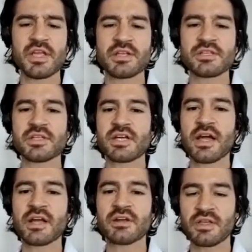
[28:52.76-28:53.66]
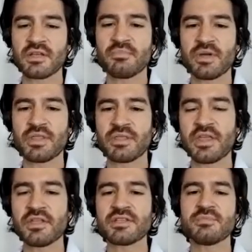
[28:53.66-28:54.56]
And maybe they don't need to be
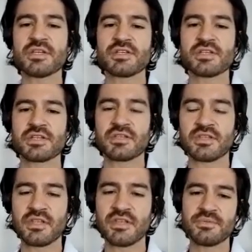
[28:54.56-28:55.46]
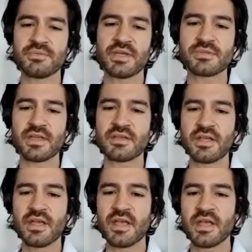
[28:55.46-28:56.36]
changed entirely, but they need to be
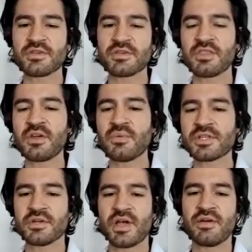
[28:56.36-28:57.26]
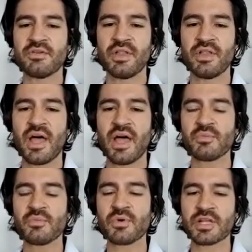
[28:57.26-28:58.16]
adjusted, they need to be updated. And so I think we
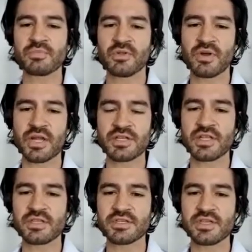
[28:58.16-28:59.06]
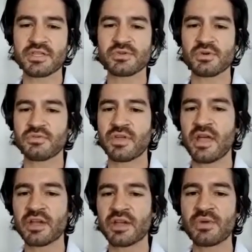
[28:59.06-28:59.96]
still have a lot more exploration in
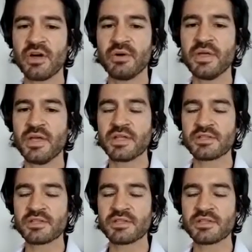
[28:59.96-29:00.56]
this sort of chaotic